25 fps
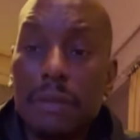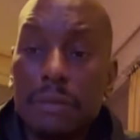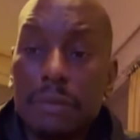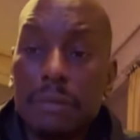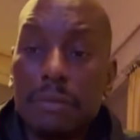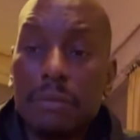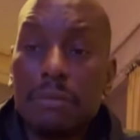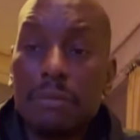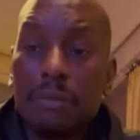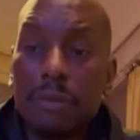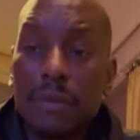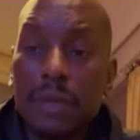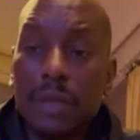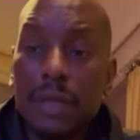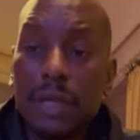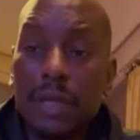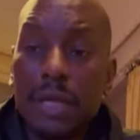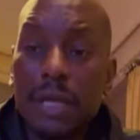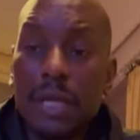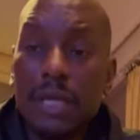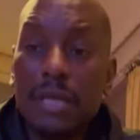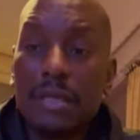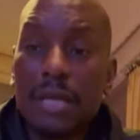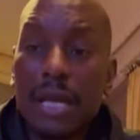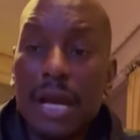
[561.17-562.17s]
But
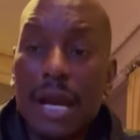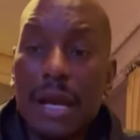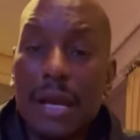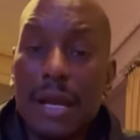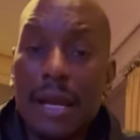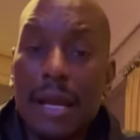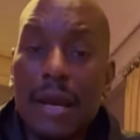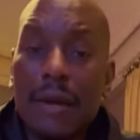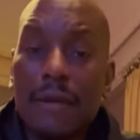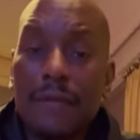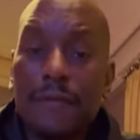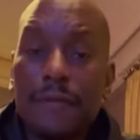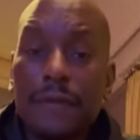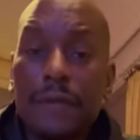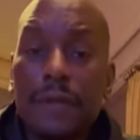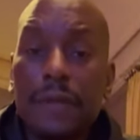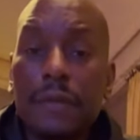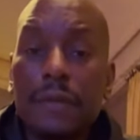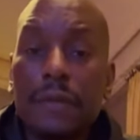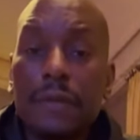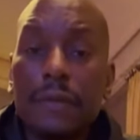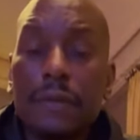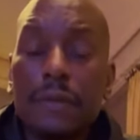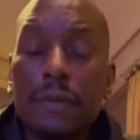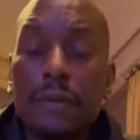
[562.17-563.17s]
he's got it out for
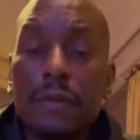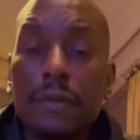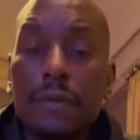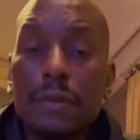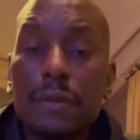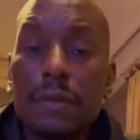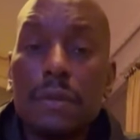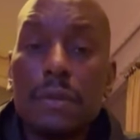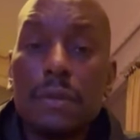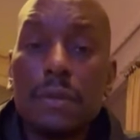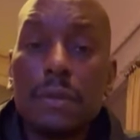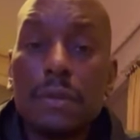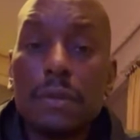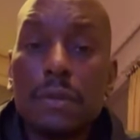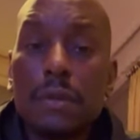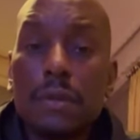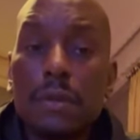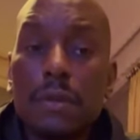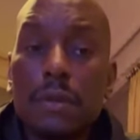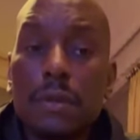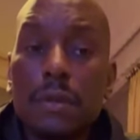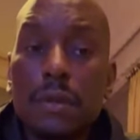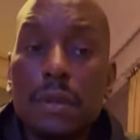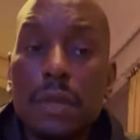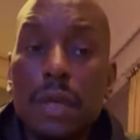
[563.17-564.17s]
you.
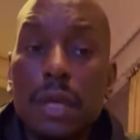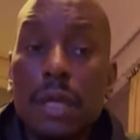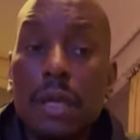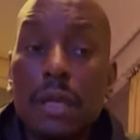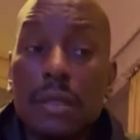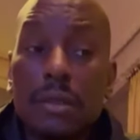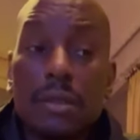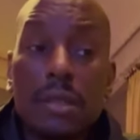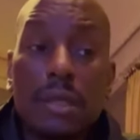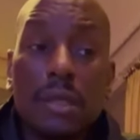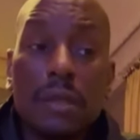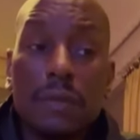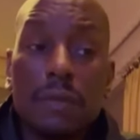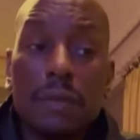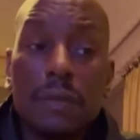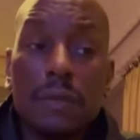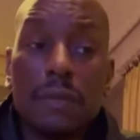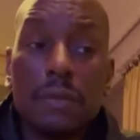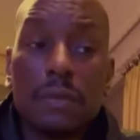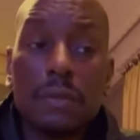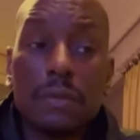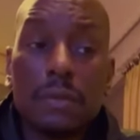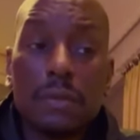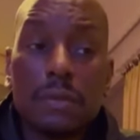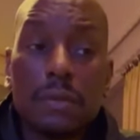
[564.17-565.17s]
And I said,
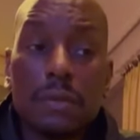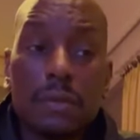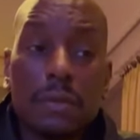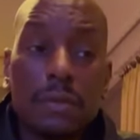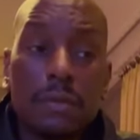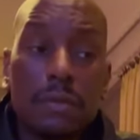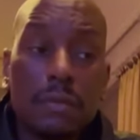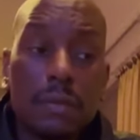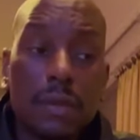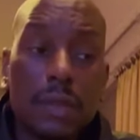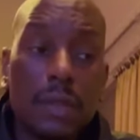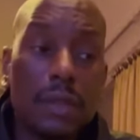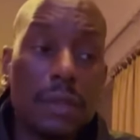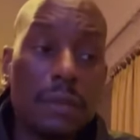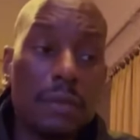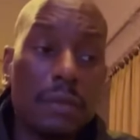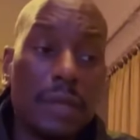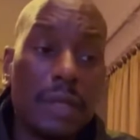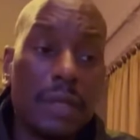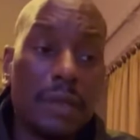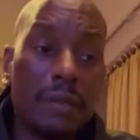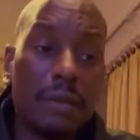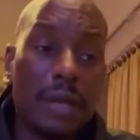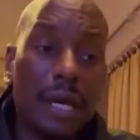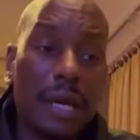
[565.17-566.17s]
well,
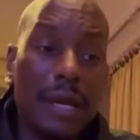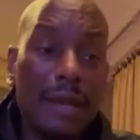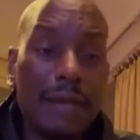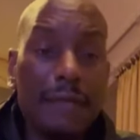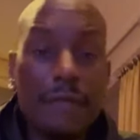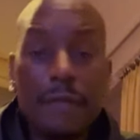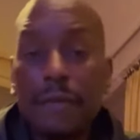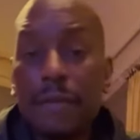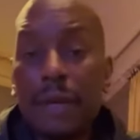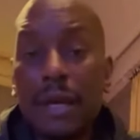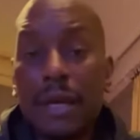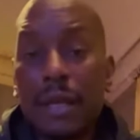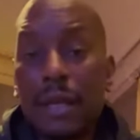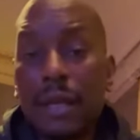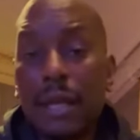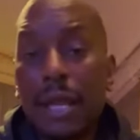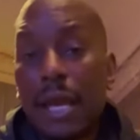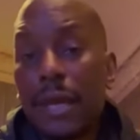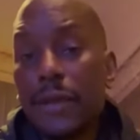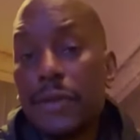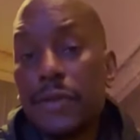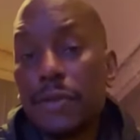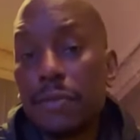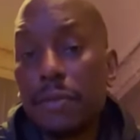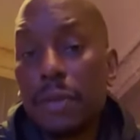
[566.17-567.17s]
look, man, not everybody
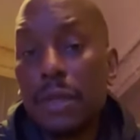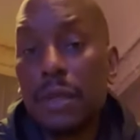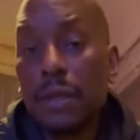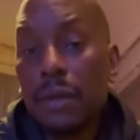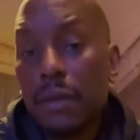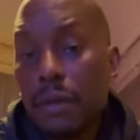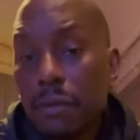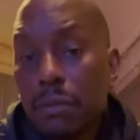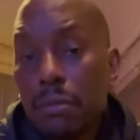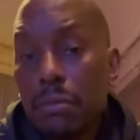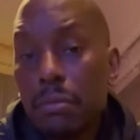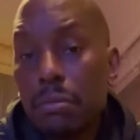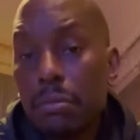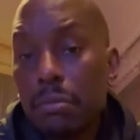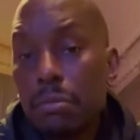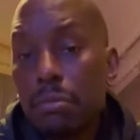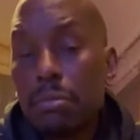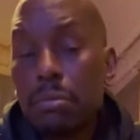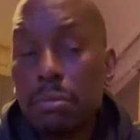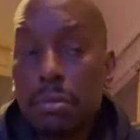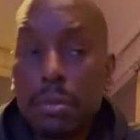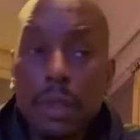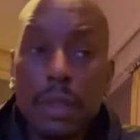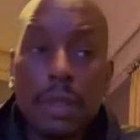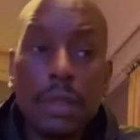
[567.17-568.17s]
likes me.
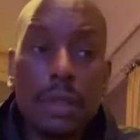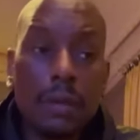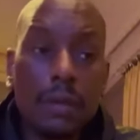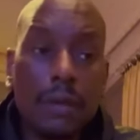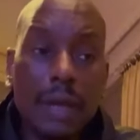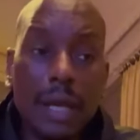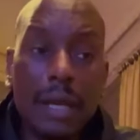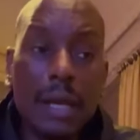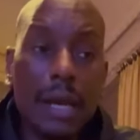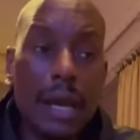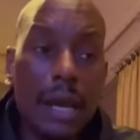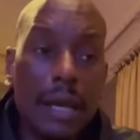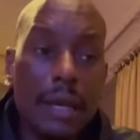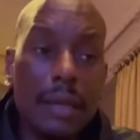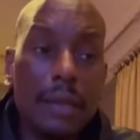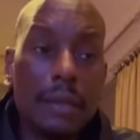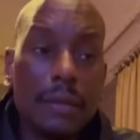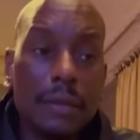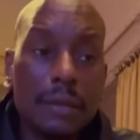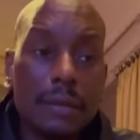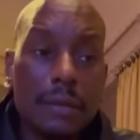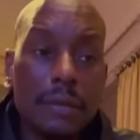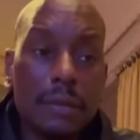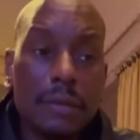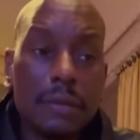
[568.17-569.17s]
You know, I got
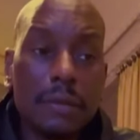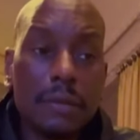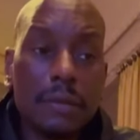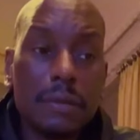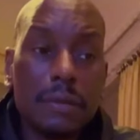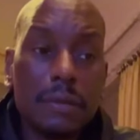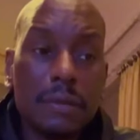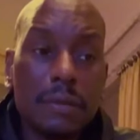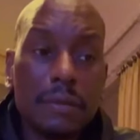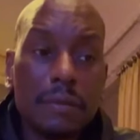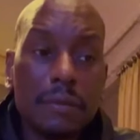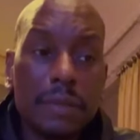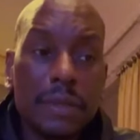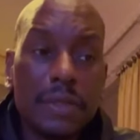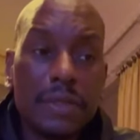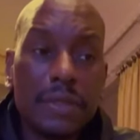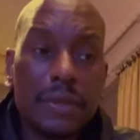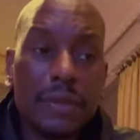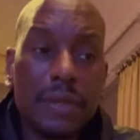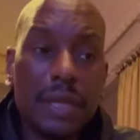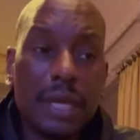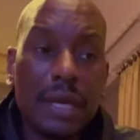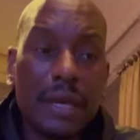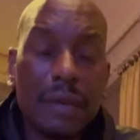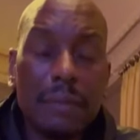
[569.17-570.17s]
it.
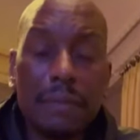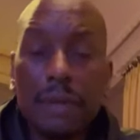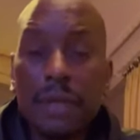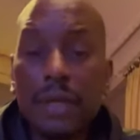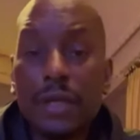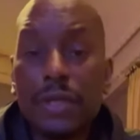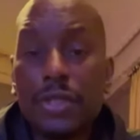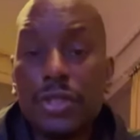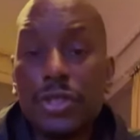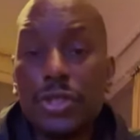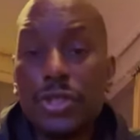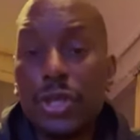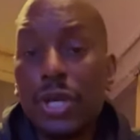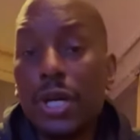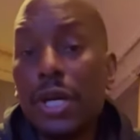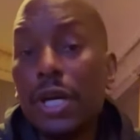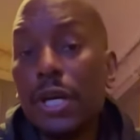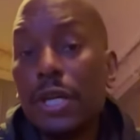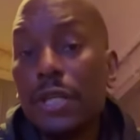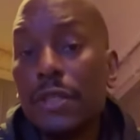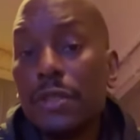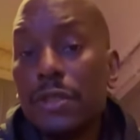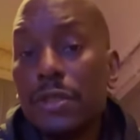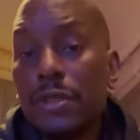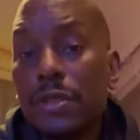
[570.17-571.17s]
But you can't be a
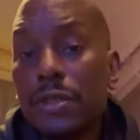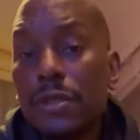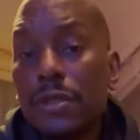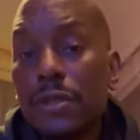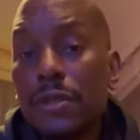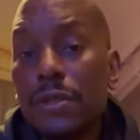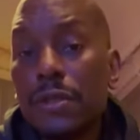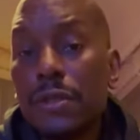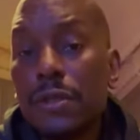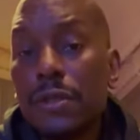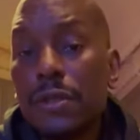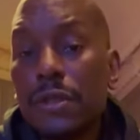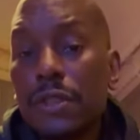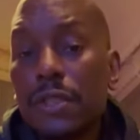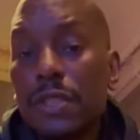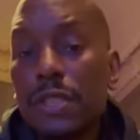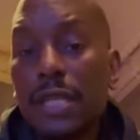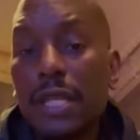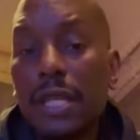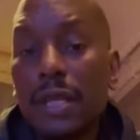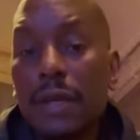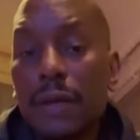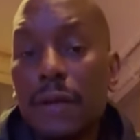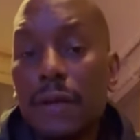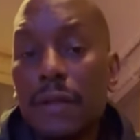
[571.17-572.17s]
judge
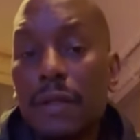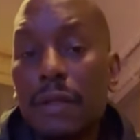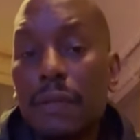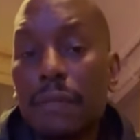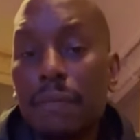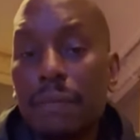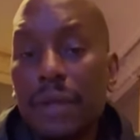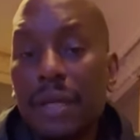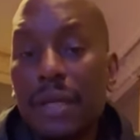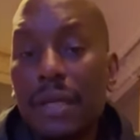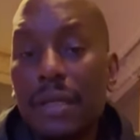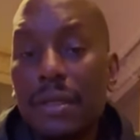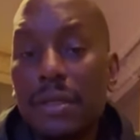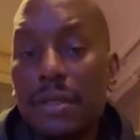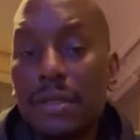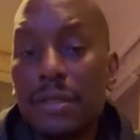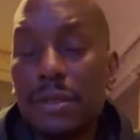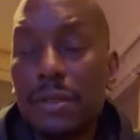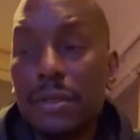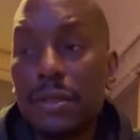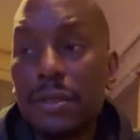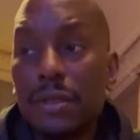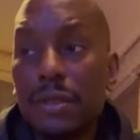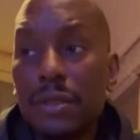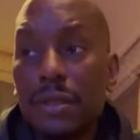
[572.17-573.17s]
sitting on the
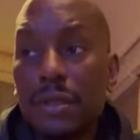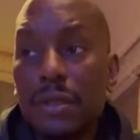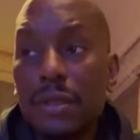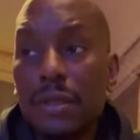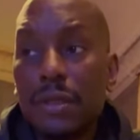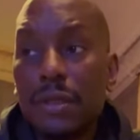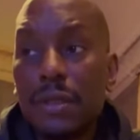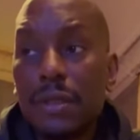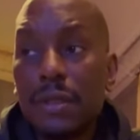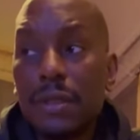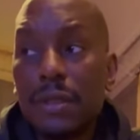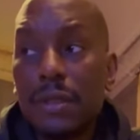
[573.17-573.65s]
bench